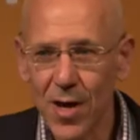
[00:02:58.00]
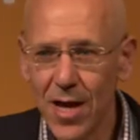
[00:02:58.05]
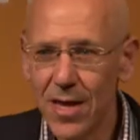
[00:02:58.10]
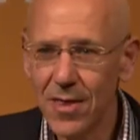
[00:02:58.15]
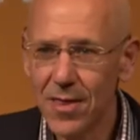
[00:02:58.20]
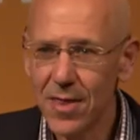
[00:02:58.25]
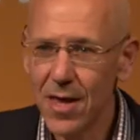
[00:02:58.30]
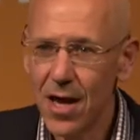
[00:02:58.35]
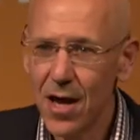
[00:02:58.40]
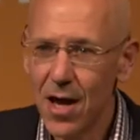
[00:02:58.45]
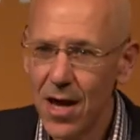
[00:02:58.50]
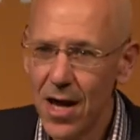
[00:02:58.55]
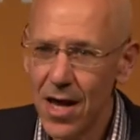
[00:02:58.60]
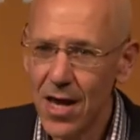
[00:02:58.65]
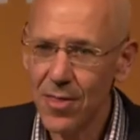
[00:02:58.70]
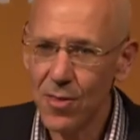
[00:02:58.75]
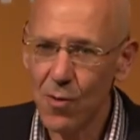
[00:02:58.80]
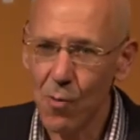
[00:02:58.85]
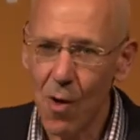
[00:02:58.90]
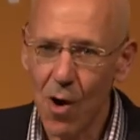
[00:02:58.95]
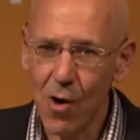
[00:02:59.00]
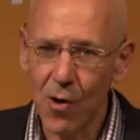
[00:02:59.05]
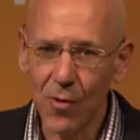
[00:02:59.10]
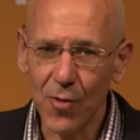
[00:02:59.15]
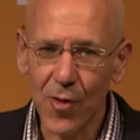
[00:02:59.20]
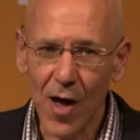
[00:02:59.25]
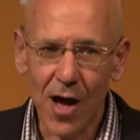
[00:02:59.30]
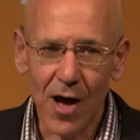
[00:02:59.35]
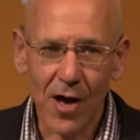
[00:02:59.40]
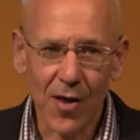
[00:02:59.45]
in the, in the world
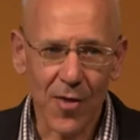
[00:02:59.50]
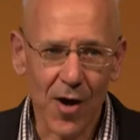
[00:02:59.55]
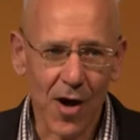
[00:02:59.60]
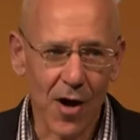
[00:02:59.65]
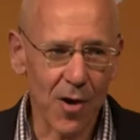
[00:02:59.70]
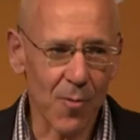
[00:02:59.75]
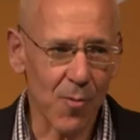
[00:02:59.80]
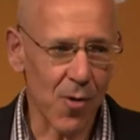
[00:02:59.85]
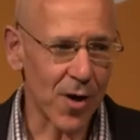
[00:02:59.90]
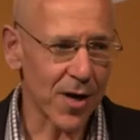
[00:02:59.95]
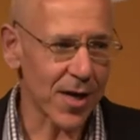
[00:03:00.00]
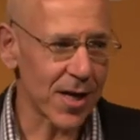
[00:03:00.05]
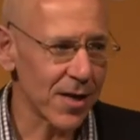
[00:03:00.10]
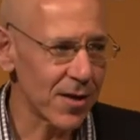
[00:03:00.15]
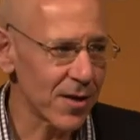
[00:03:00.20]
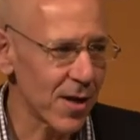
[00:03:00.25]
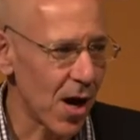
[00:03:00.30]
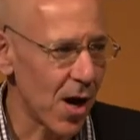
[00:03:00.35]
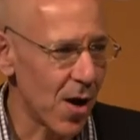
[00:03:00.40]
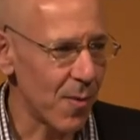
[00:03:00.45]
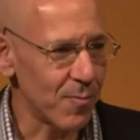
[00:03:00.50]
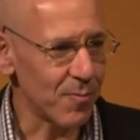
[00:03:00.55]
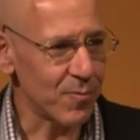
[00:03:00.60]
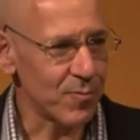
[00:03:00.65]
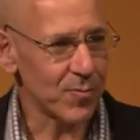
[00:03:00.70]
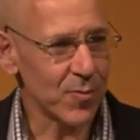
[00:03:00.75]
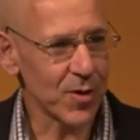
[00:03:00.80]
that, that I work in, um,